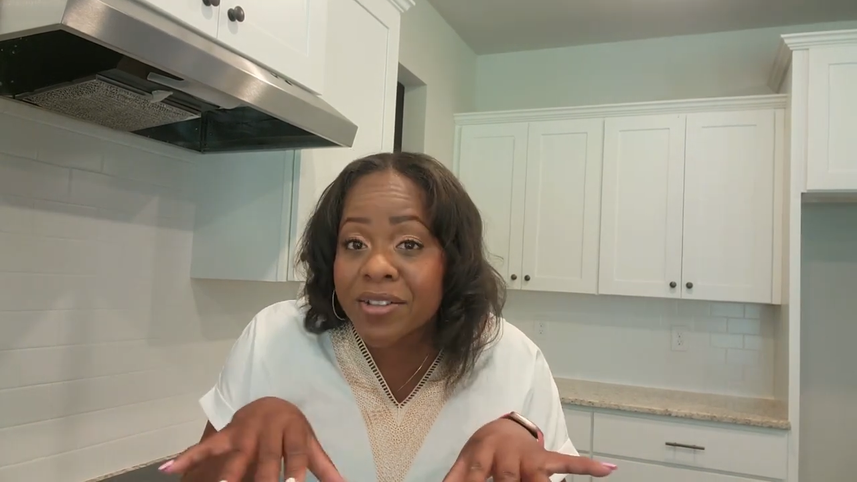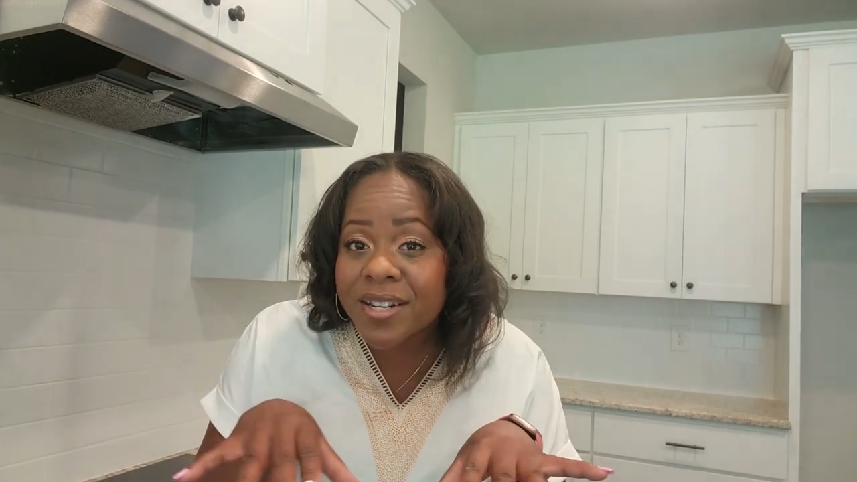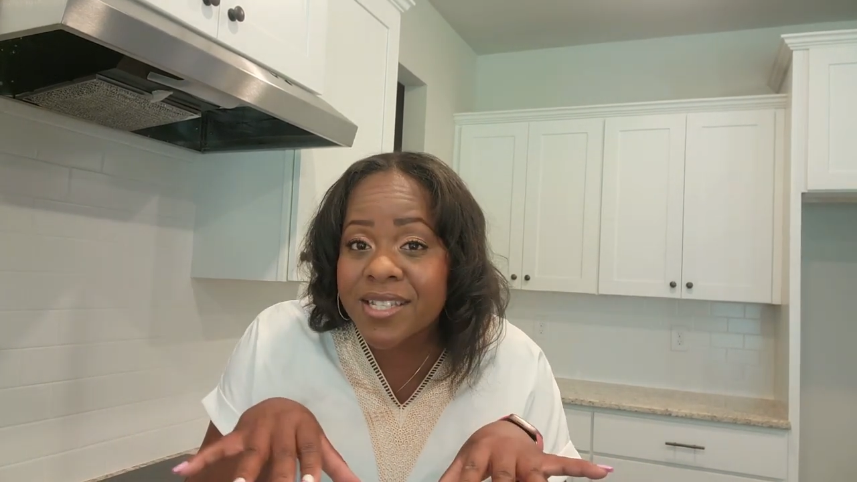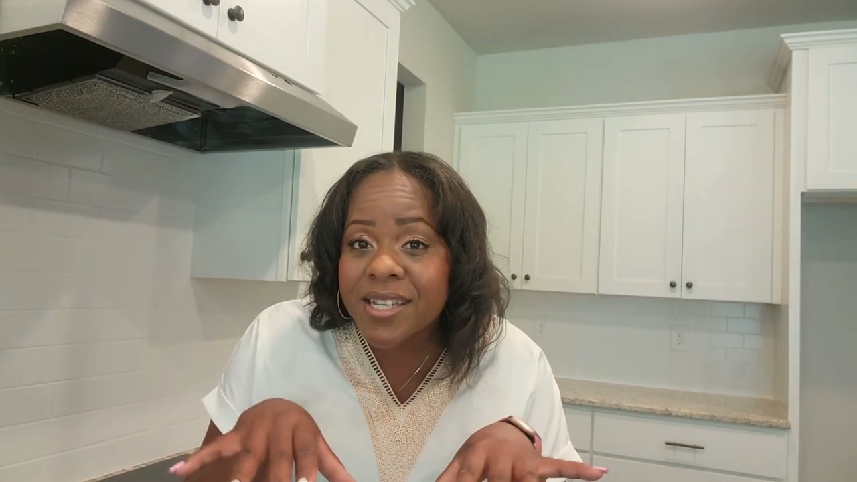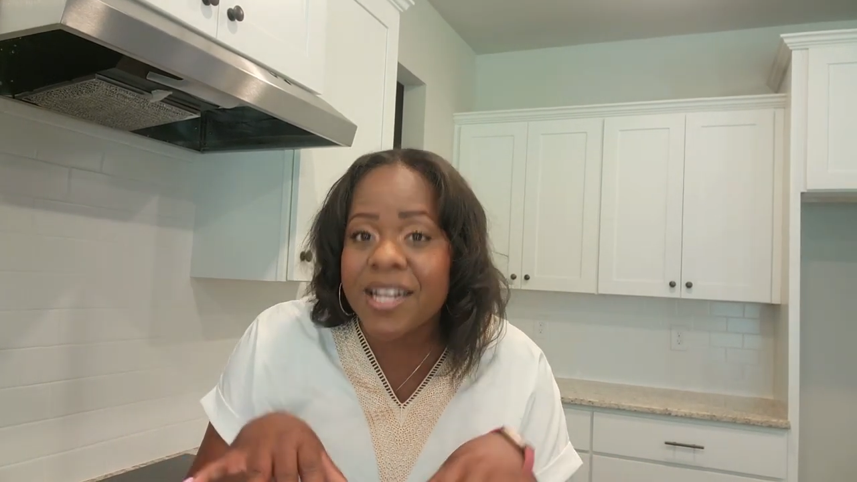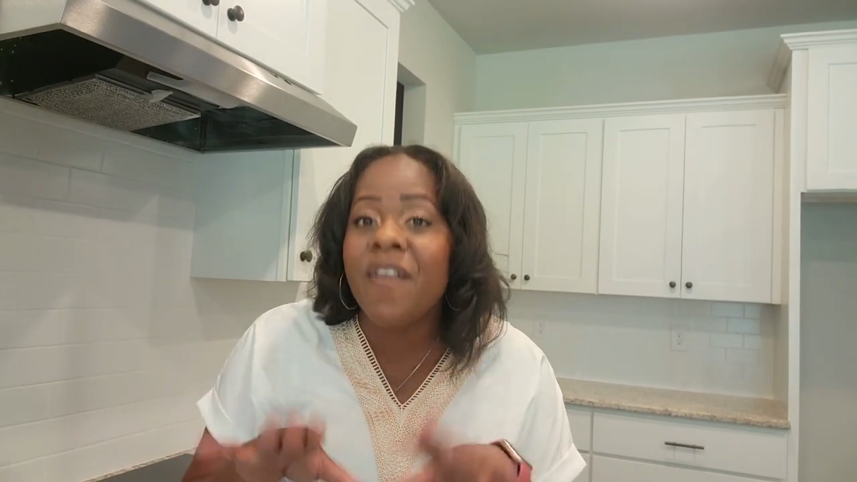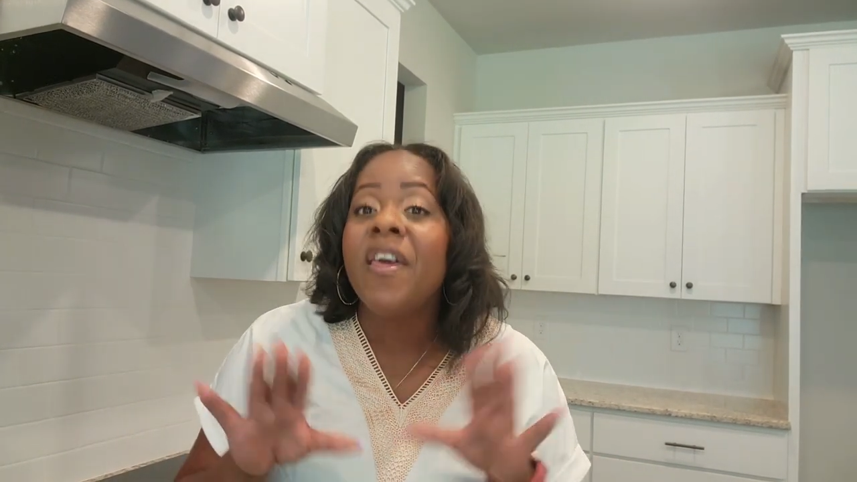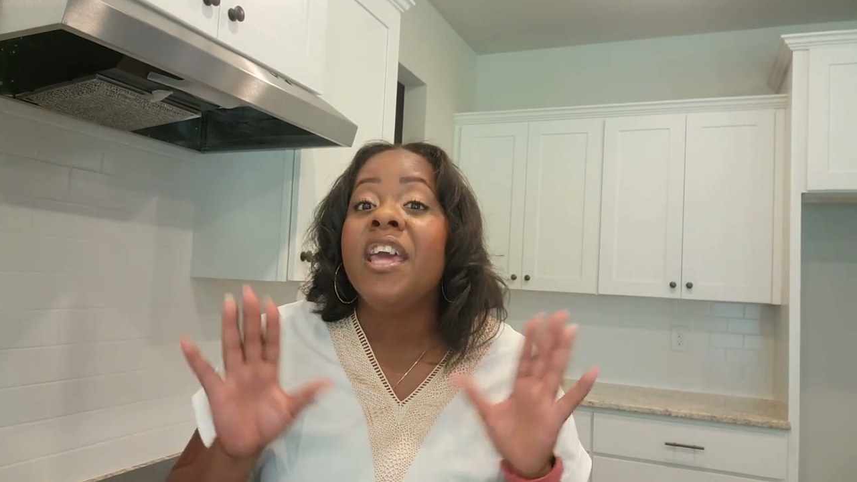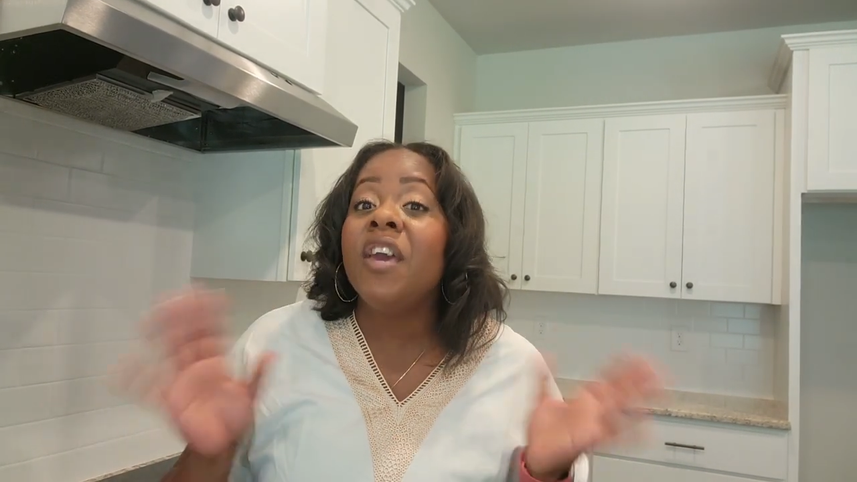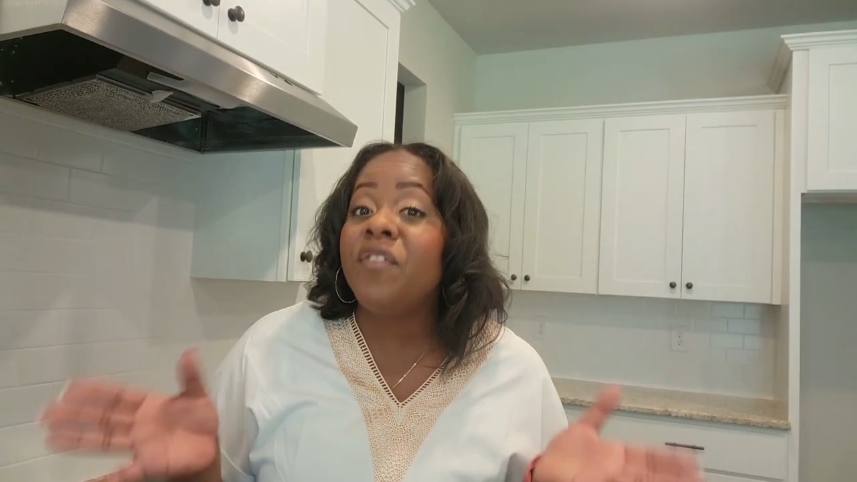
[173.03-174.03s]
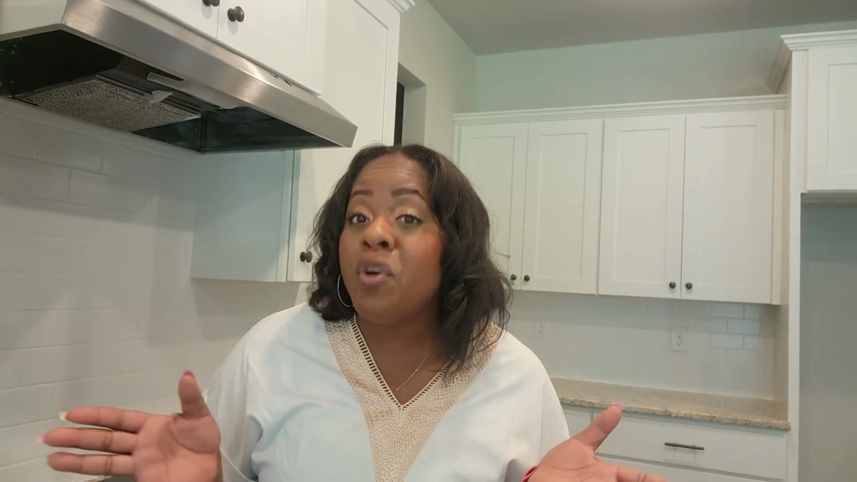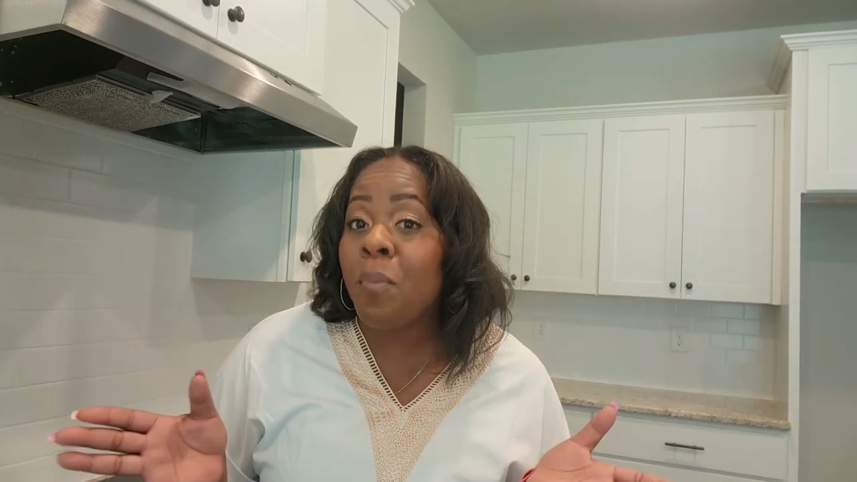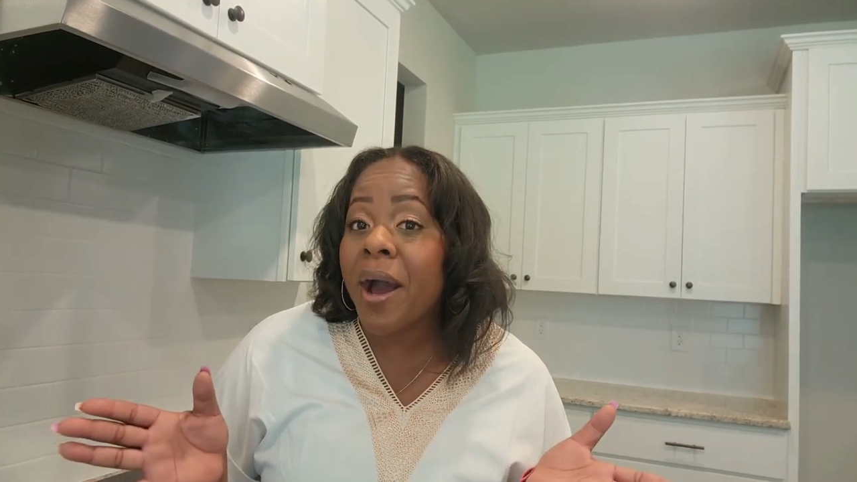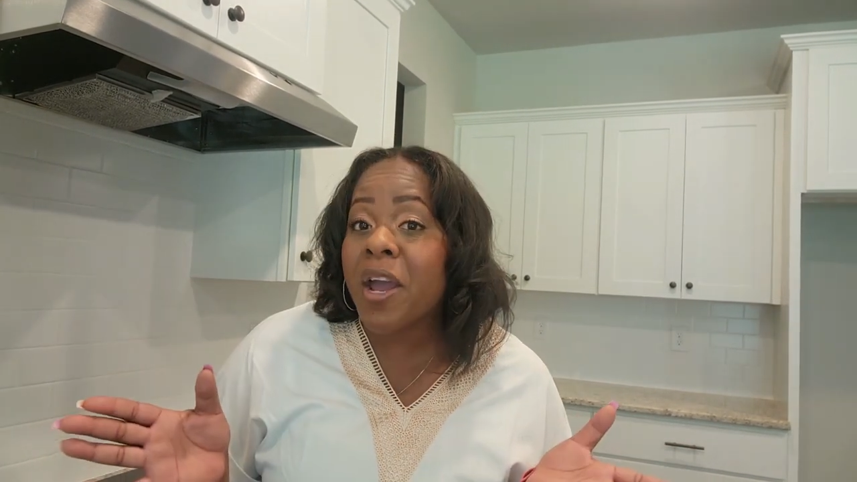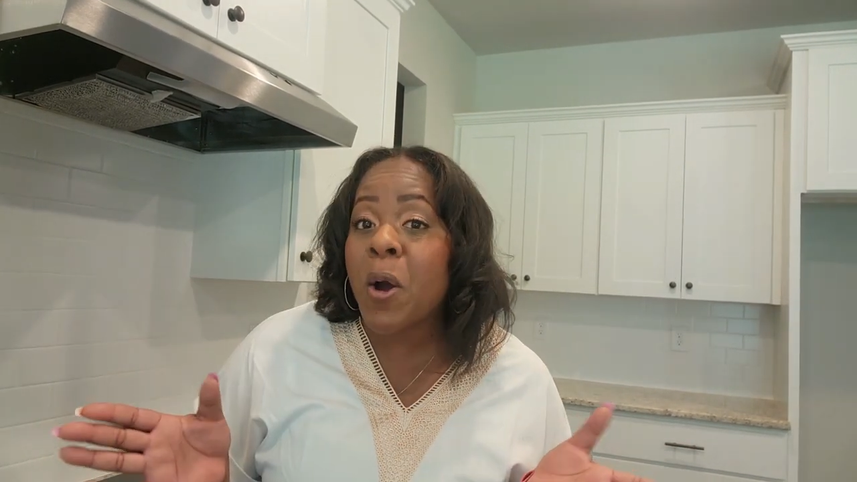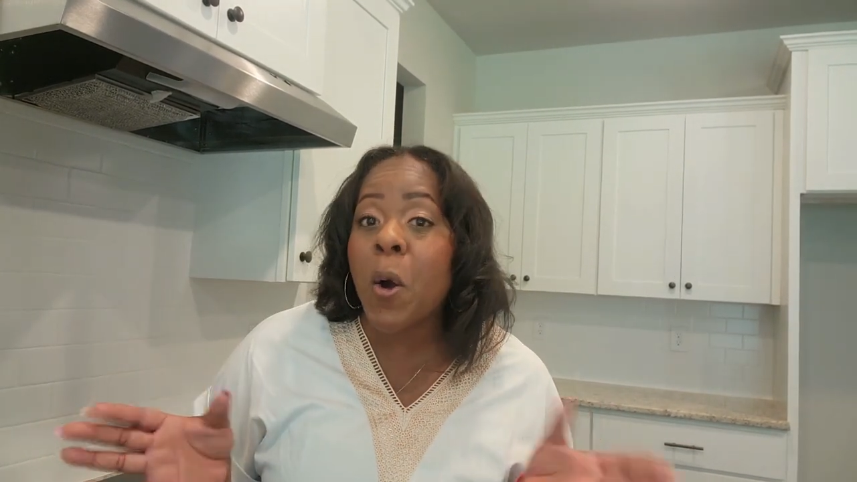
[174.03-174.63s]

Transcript: close to the city. If you buy a